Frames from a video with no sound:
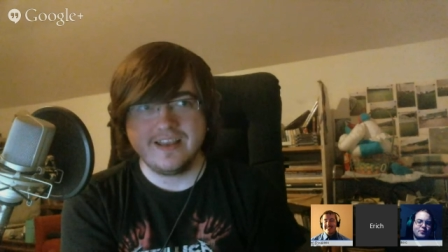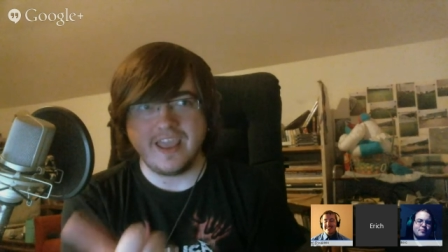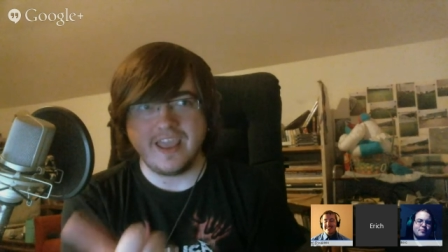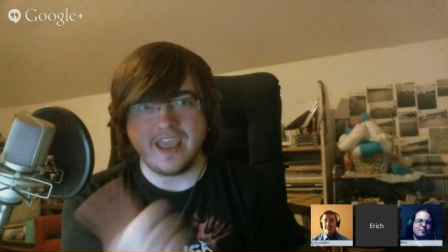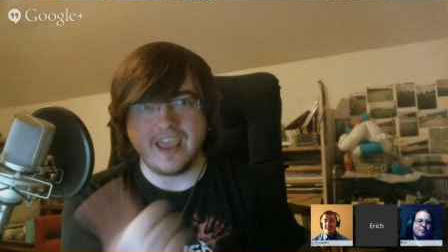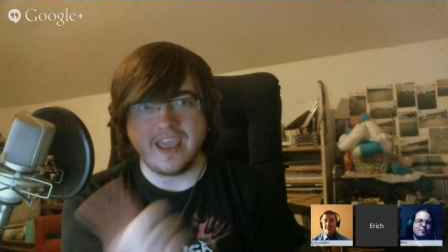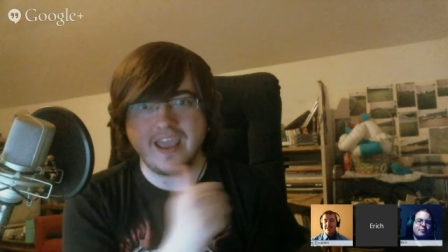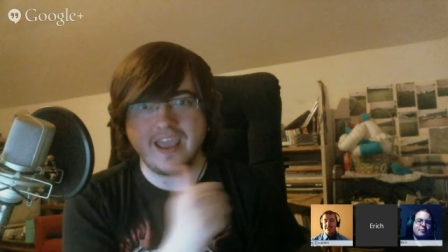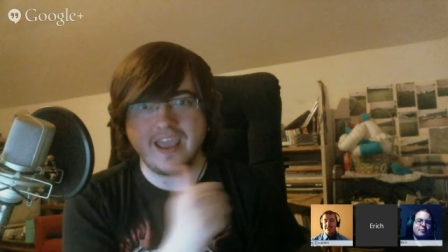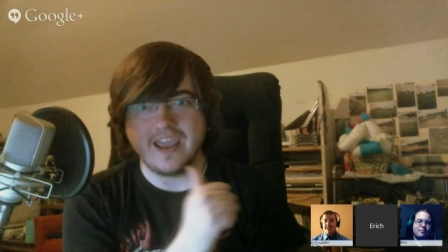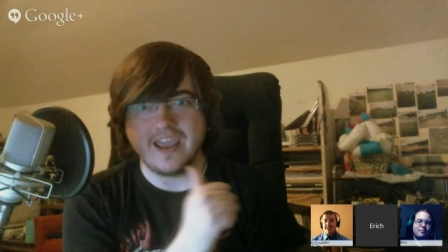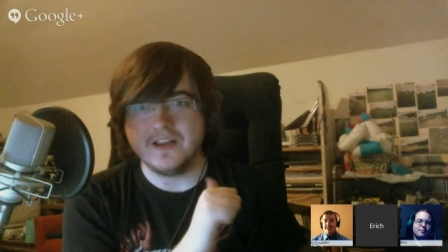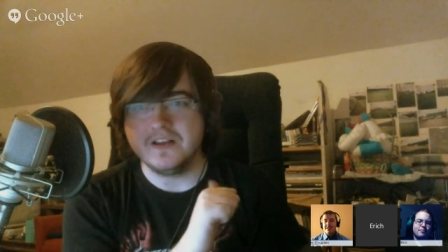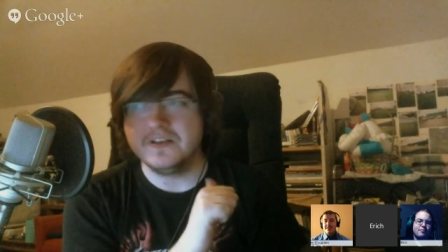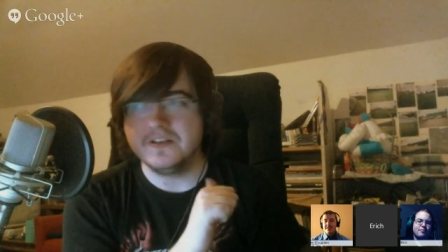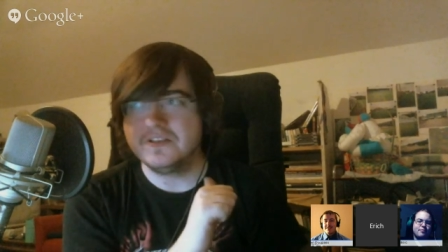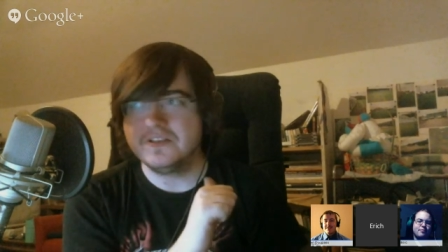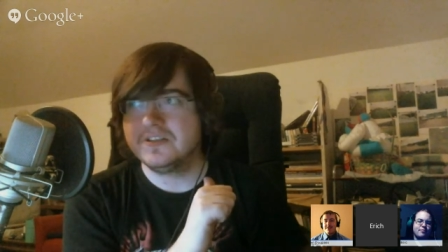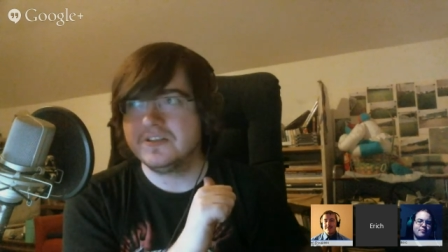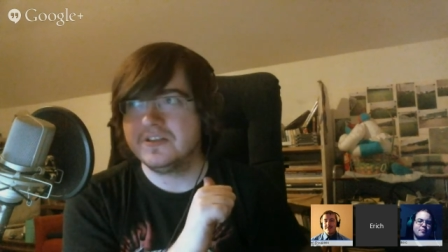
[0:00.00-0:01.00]

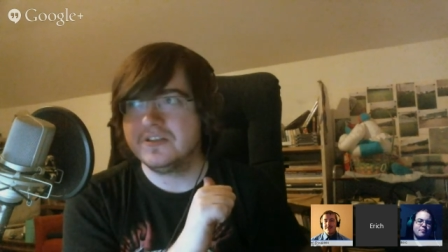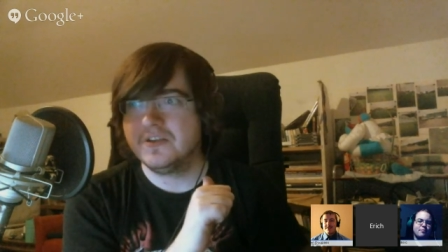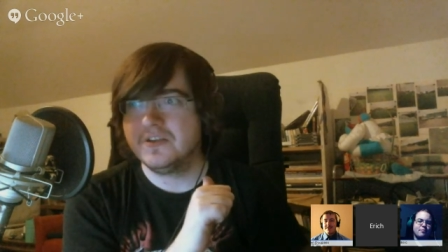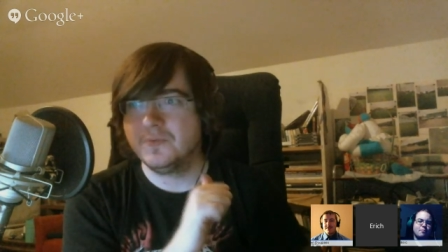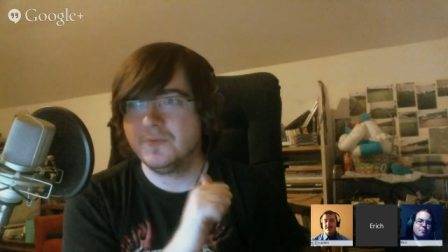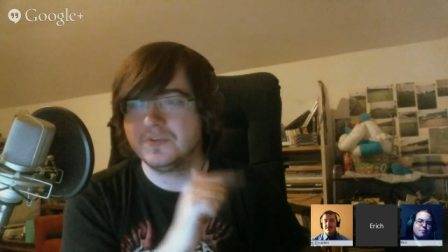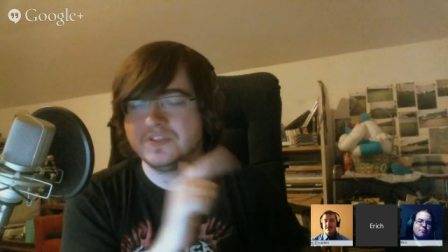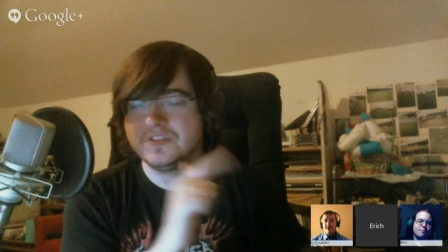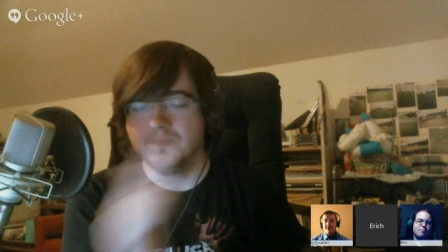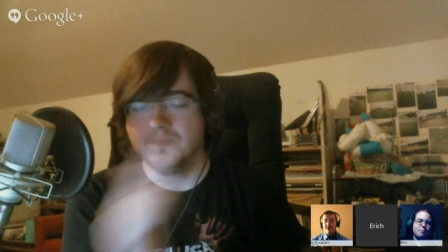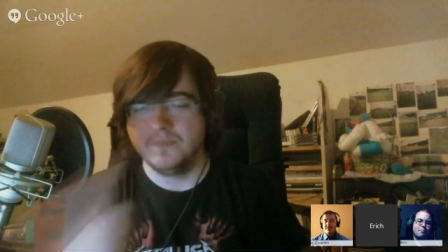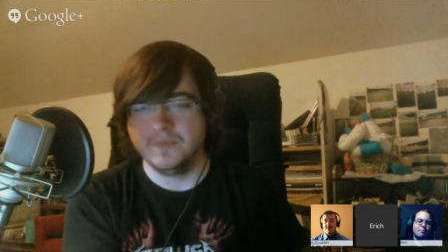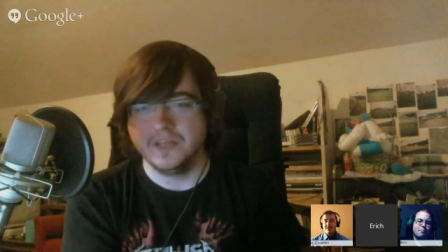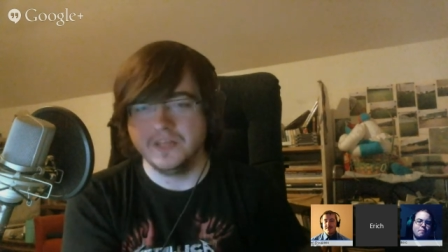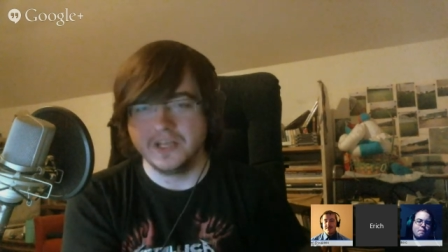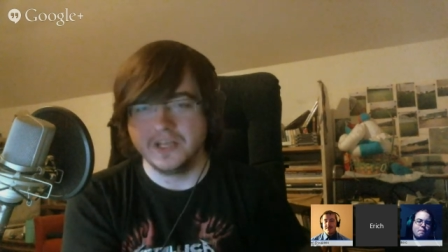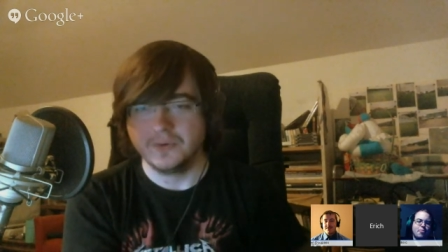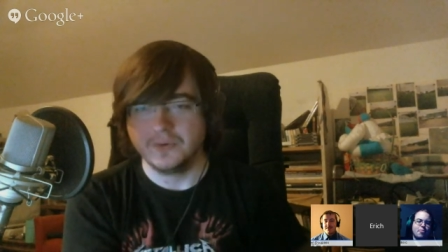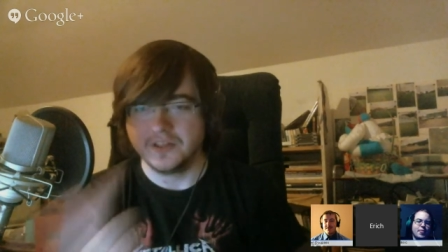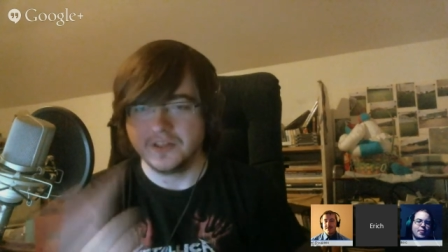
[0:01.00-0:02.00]
and was
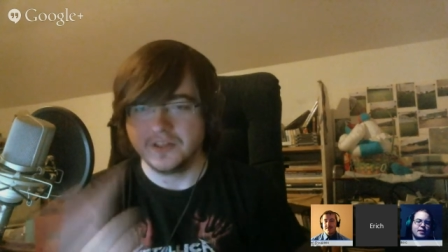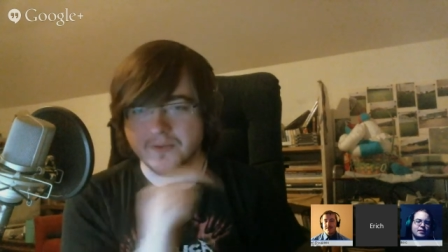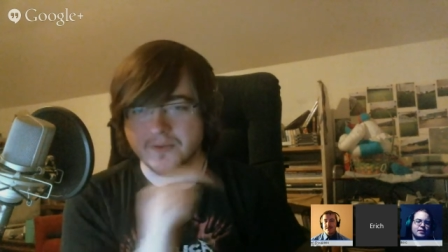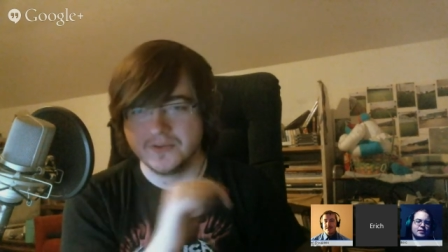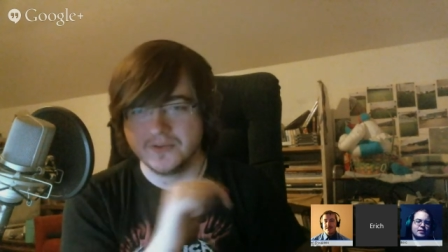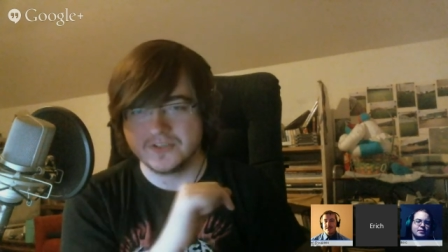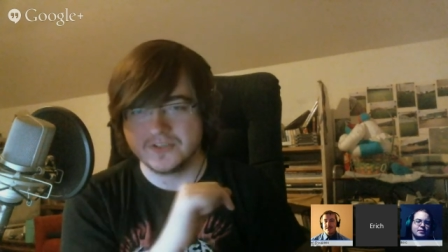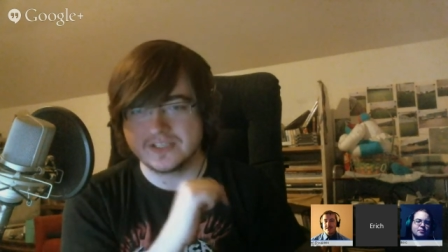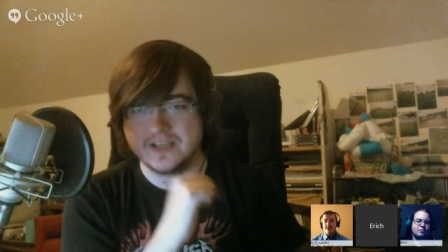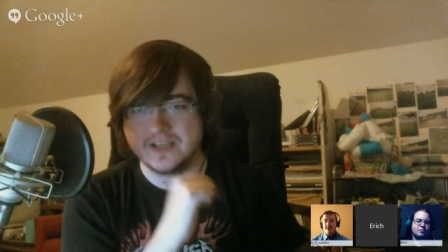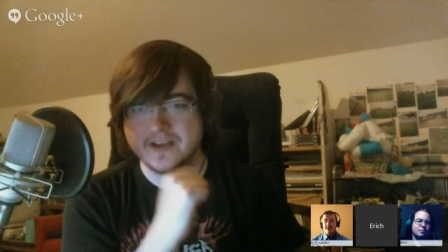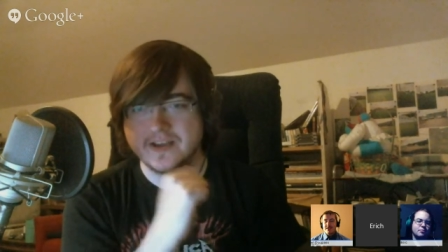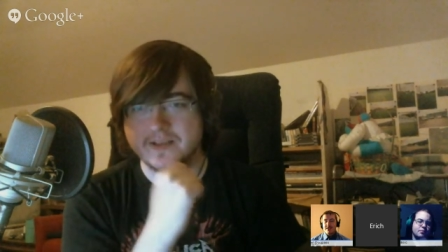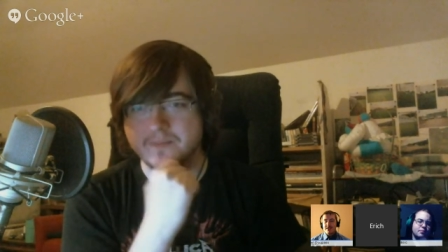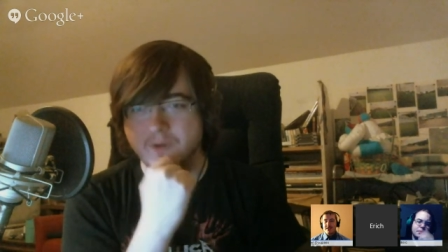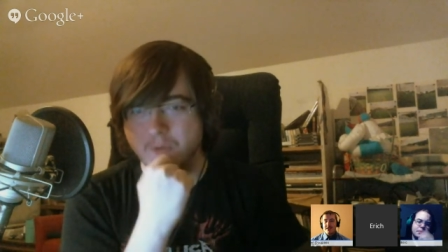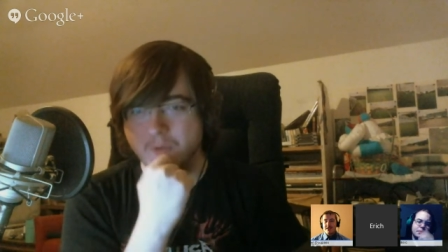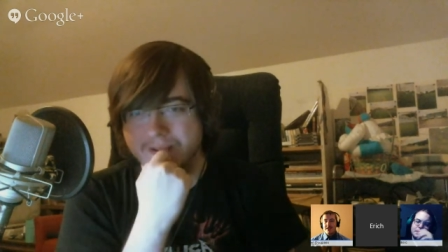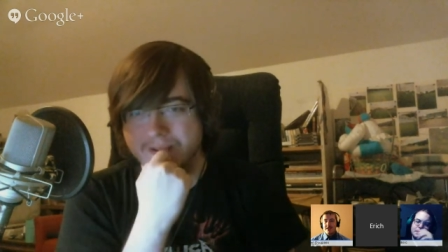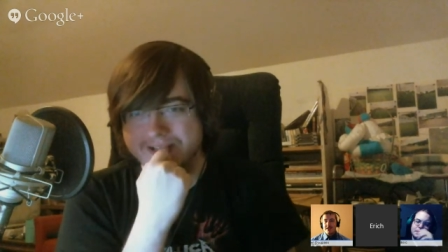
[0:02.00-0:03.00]
literally the most exciting
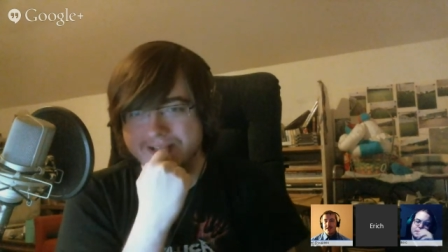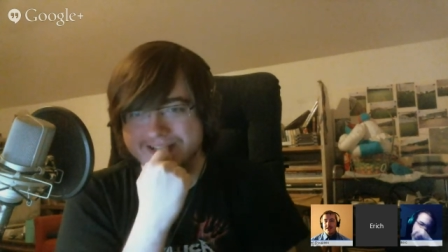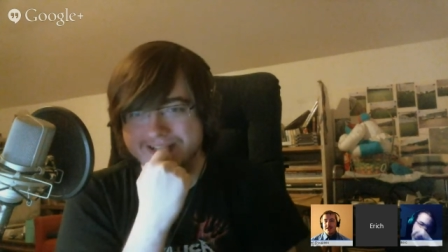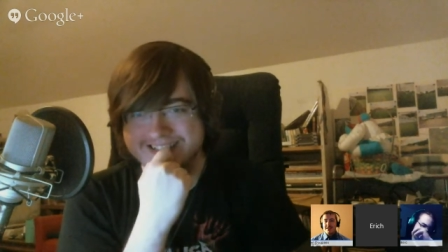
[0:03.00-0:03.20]
moment.